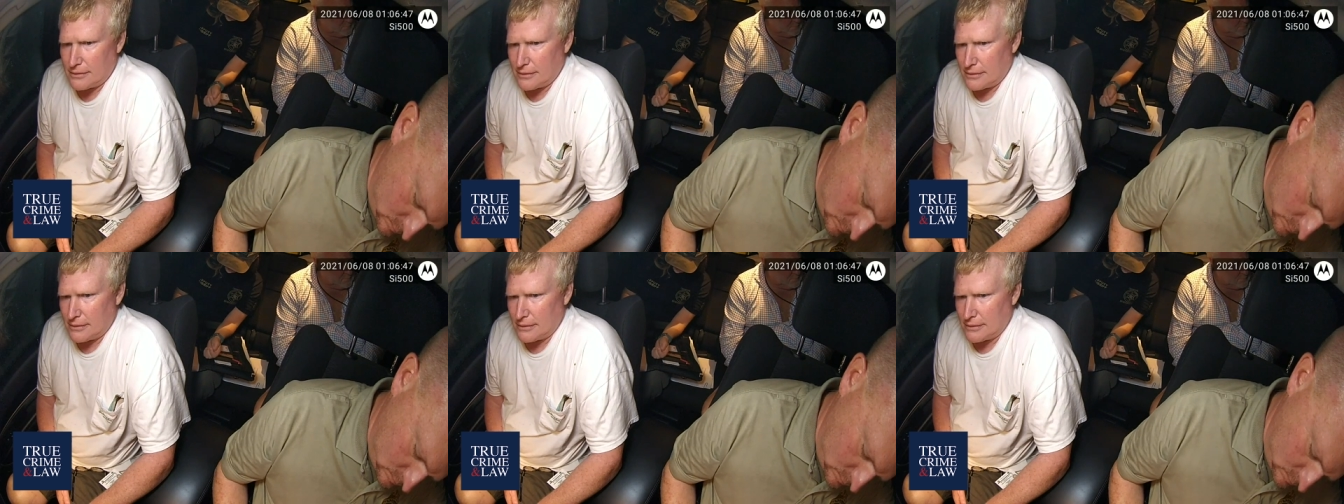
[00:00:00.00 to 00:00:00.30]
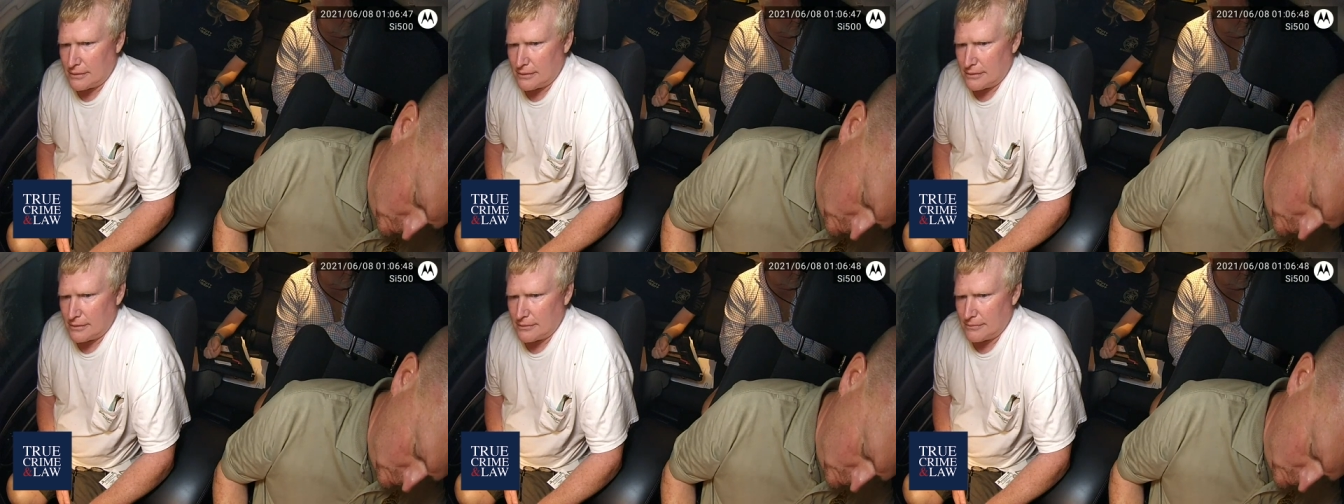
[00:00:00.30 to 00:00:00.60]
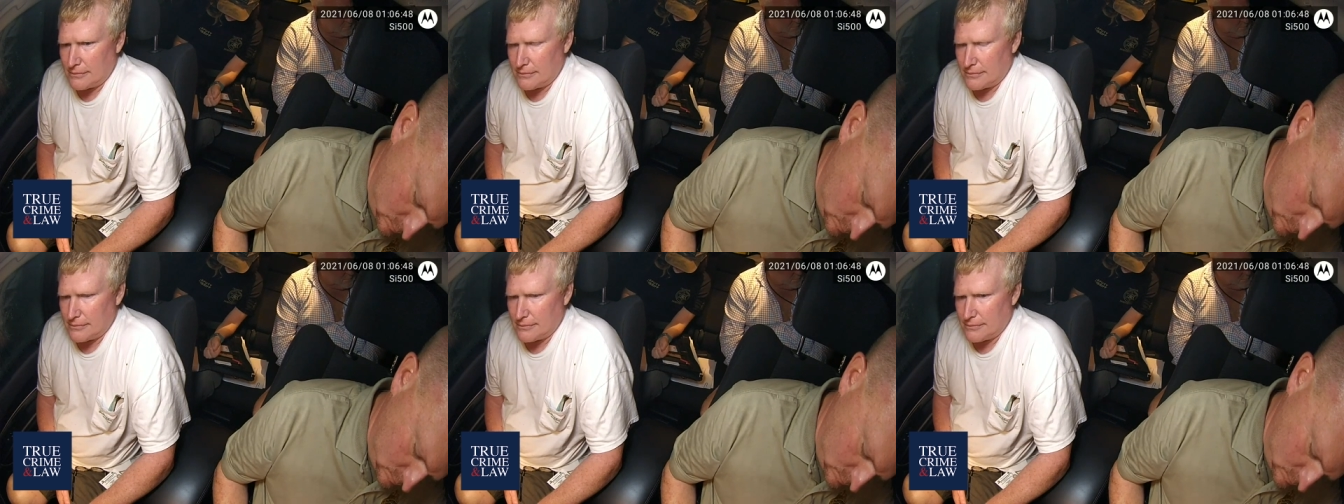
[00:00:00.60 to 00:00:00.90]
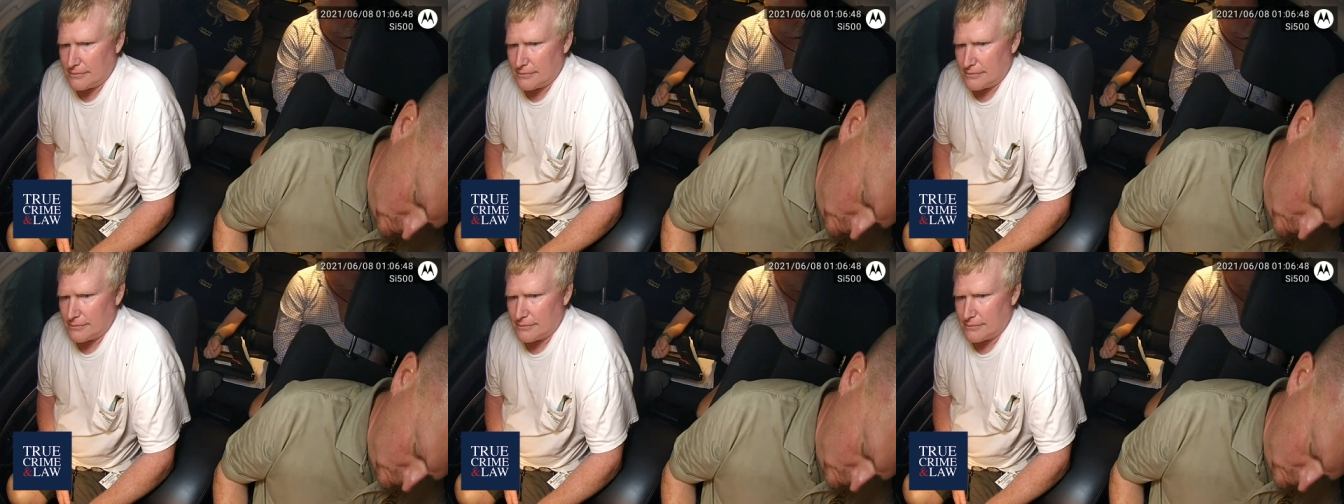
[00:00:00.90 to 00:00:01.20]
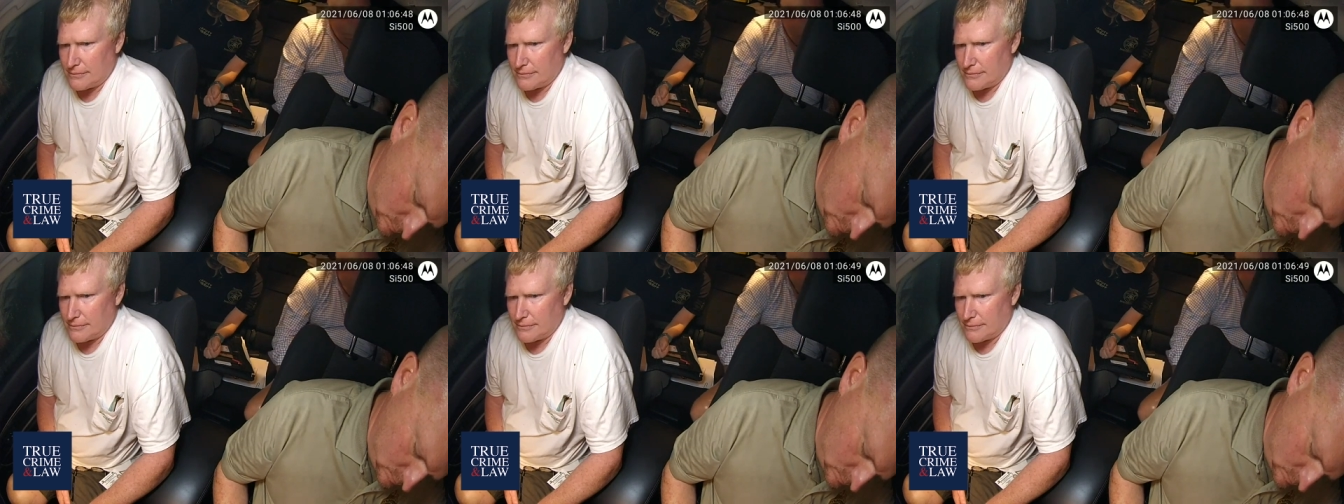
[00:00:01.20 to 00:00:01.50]
um,
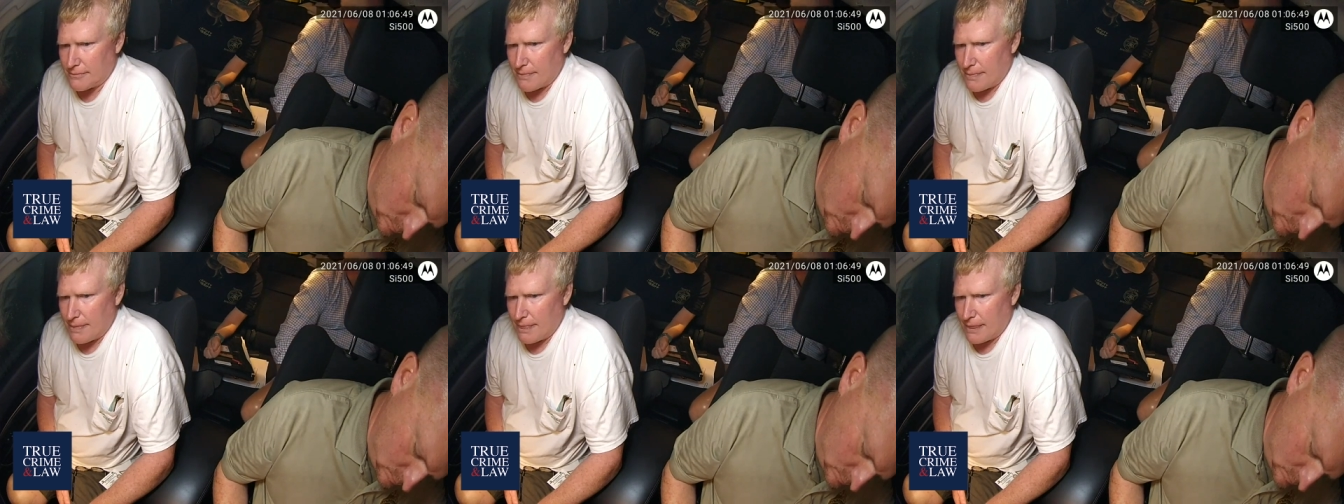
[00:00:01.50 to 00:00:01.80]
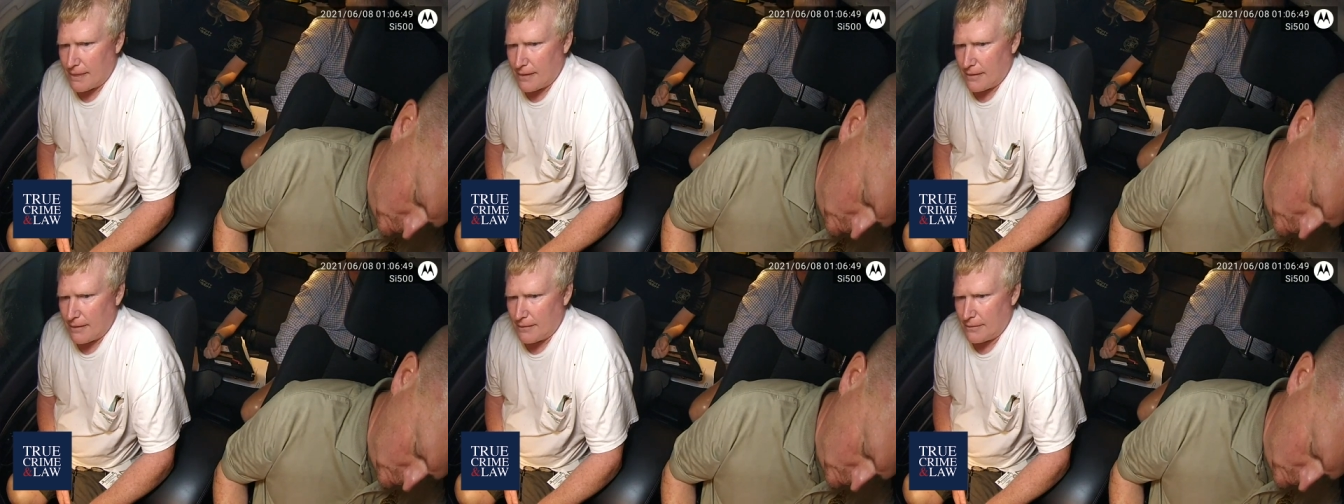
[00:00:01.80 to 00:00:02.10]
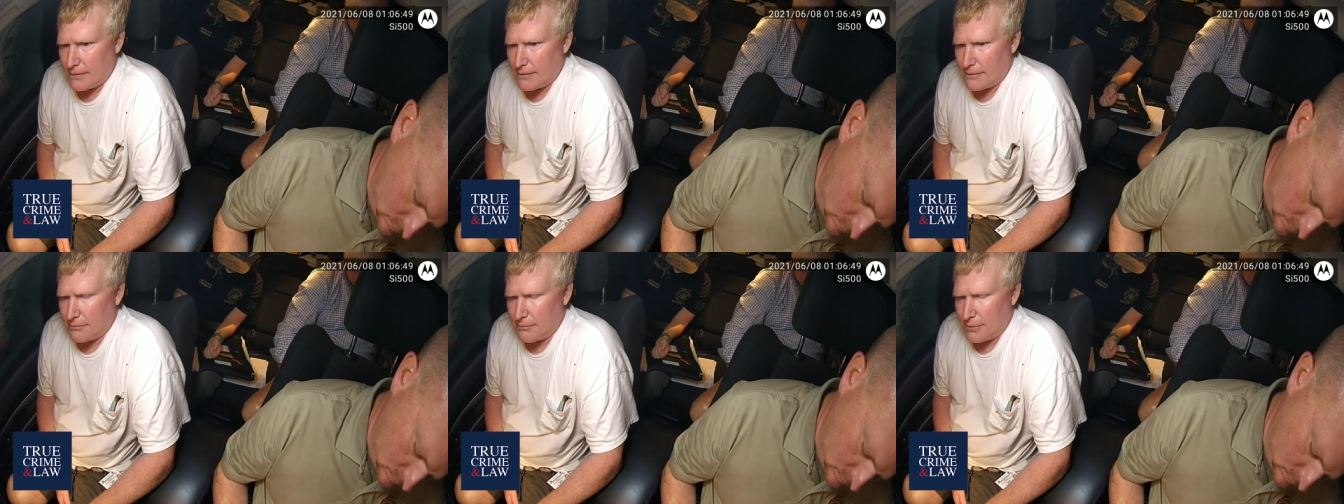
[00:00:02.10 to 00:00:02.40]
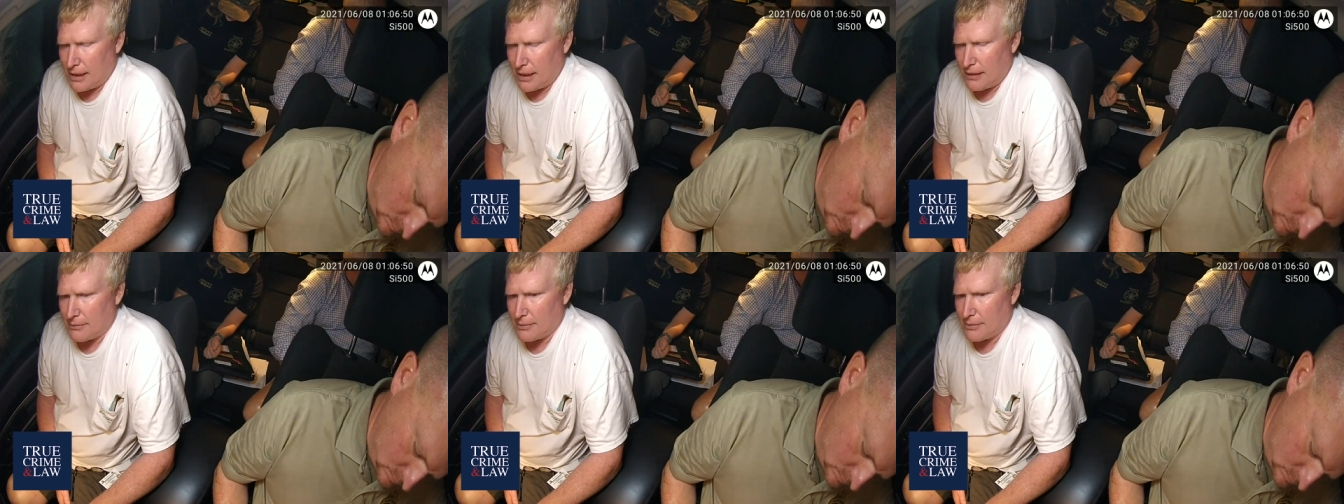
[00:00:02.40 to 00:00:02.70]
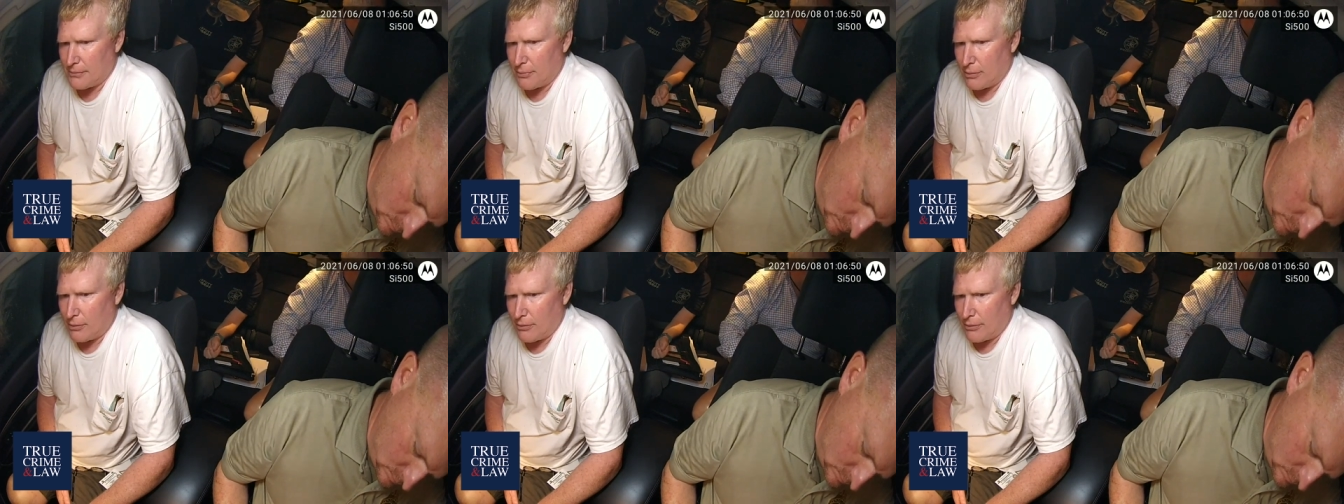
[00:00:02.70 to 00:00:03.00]
Bobby
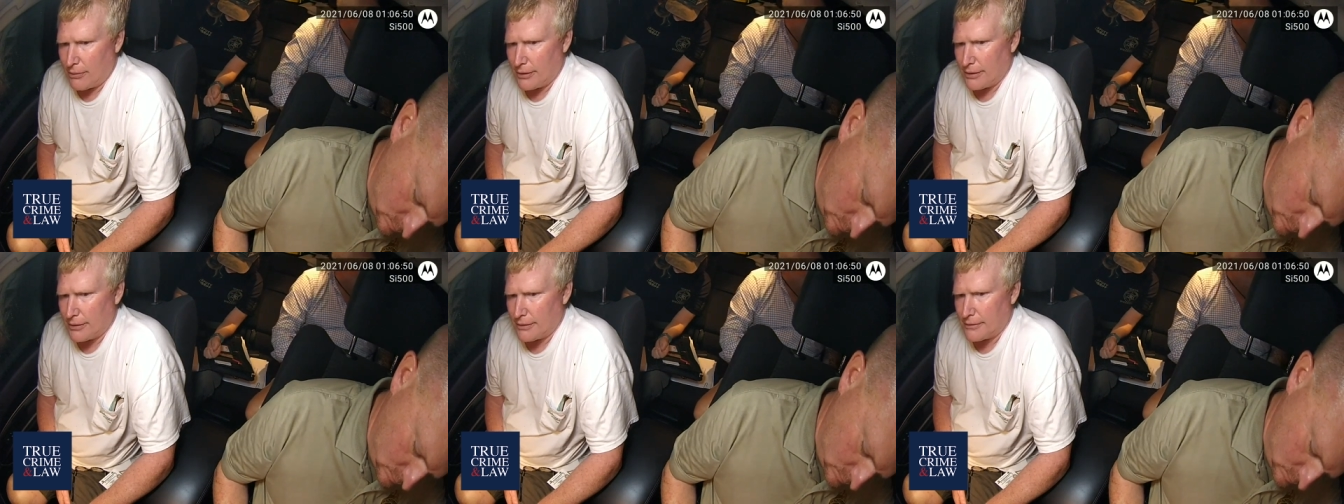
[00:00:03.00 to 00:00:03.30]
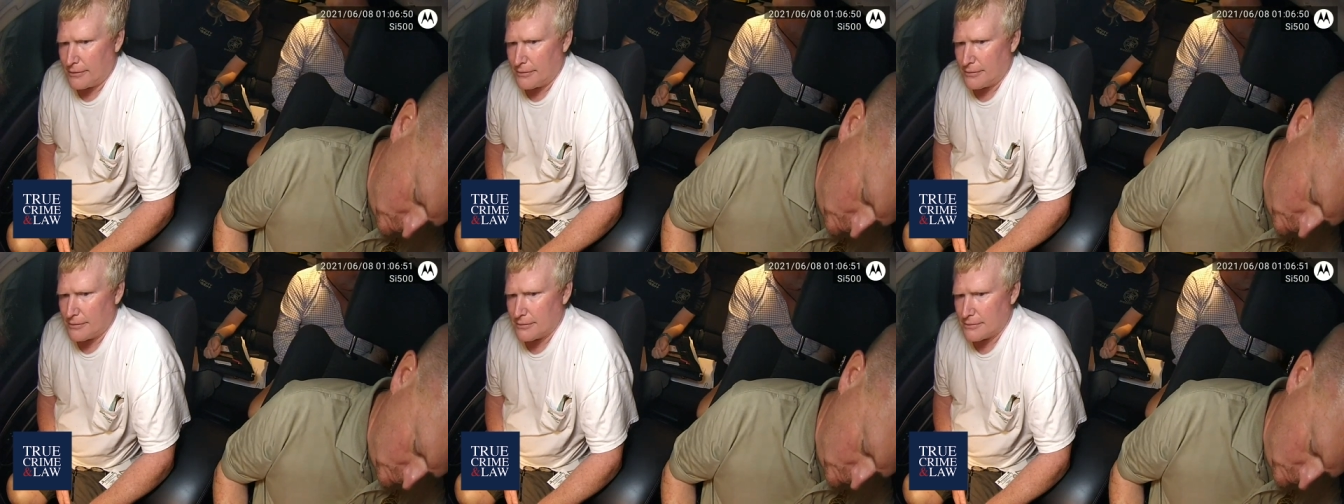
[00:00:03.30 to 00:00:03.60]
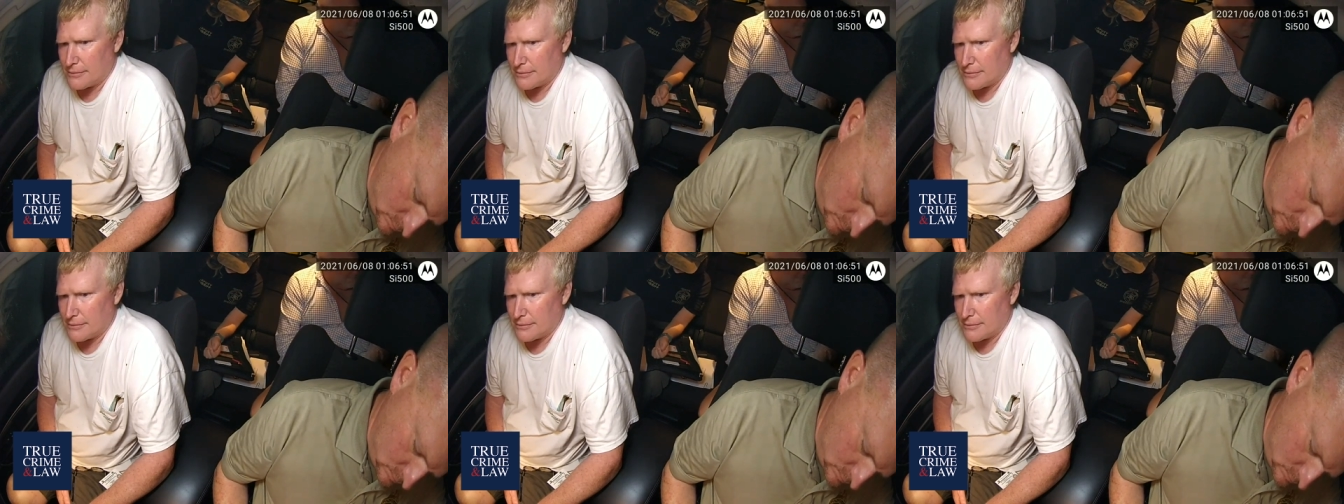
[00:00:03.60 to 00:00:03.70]
Boyle.